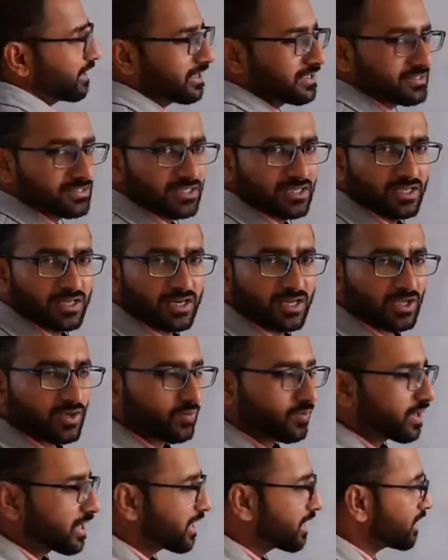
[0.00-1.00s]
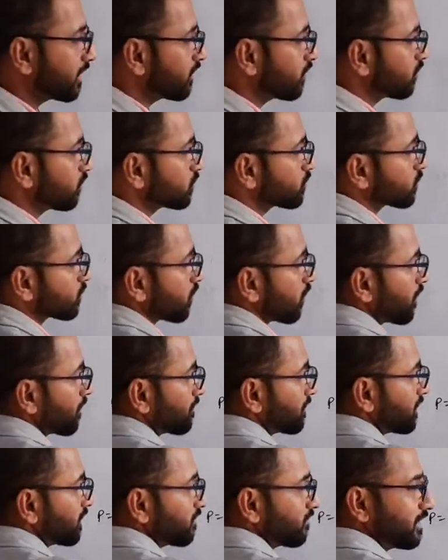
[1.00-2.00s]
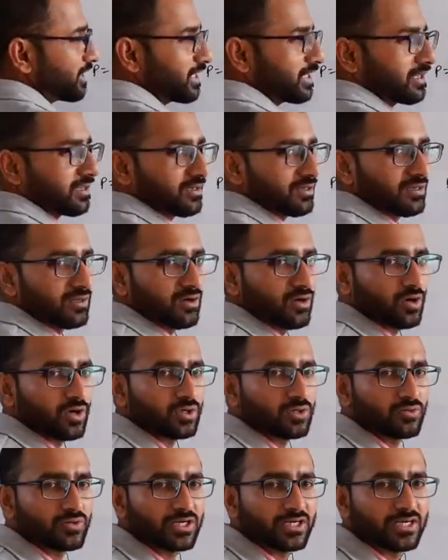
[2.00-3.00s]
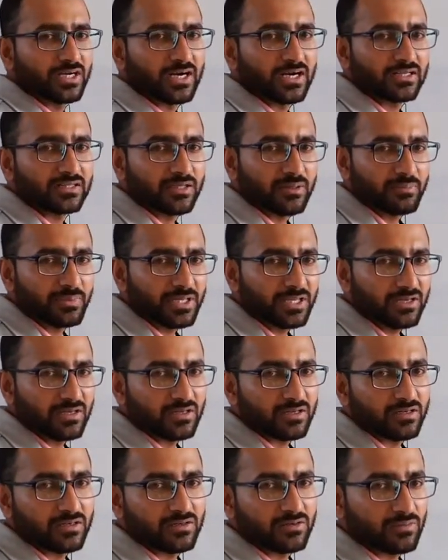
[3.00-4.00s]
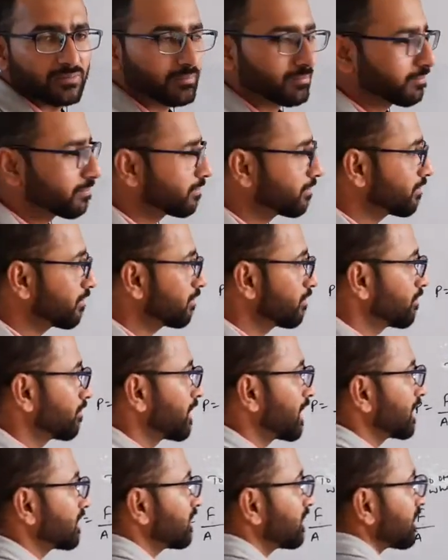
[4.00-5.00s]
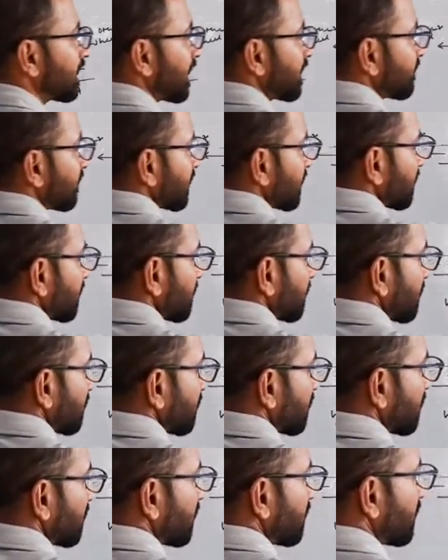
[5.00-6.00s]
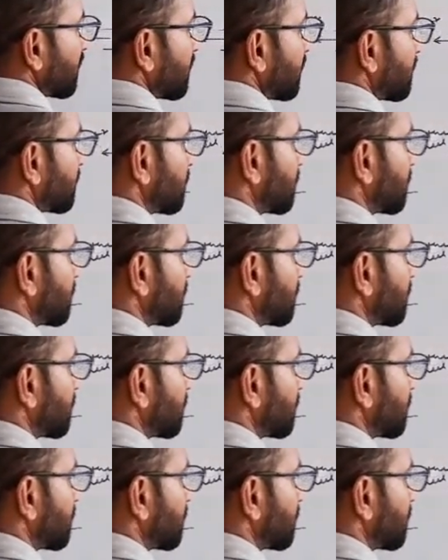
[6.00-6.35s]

is required to stop the wheel or to retard the wheel by the driver.